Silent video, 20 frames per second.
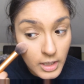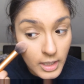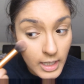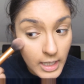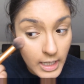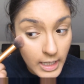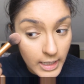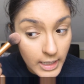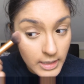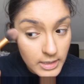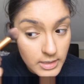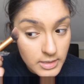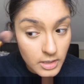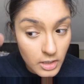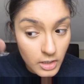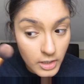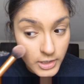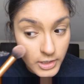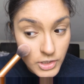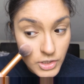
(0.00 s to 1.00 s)
and
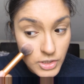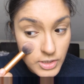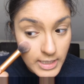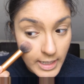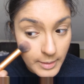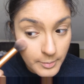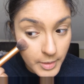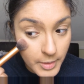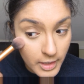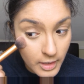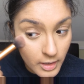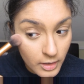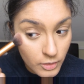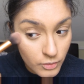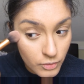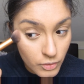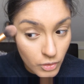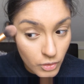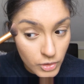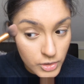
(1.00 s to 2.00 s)
I dab it
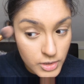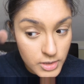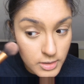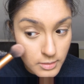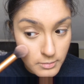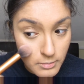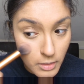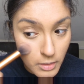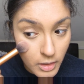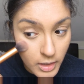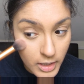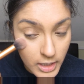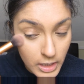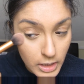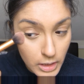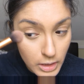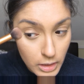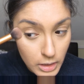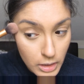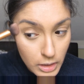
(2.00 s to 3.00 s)
across my